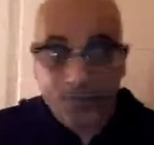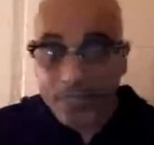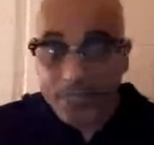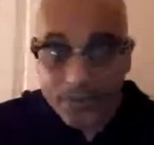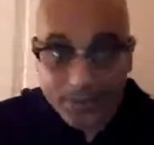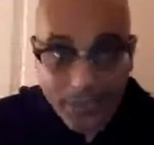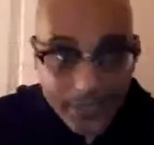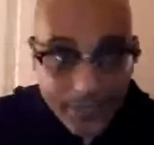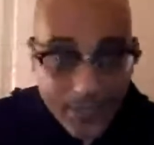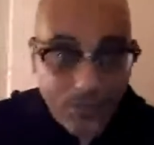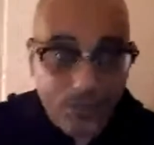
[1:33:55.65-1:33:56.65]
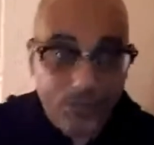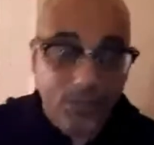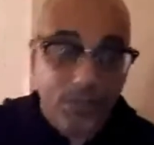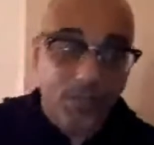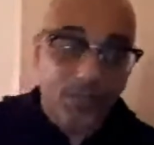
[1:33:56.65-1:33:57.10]
Take those
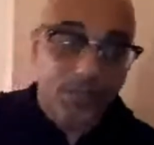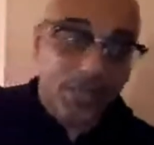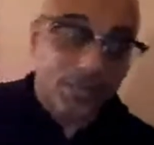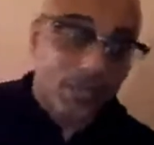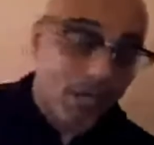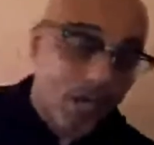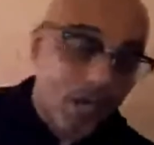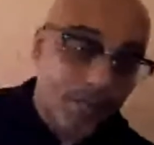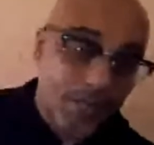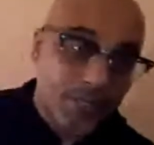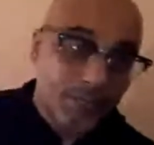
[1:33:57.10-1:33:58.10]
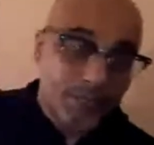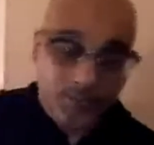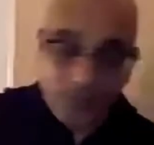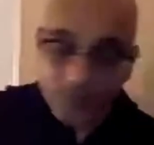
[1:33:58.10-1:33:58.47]
debit card payments.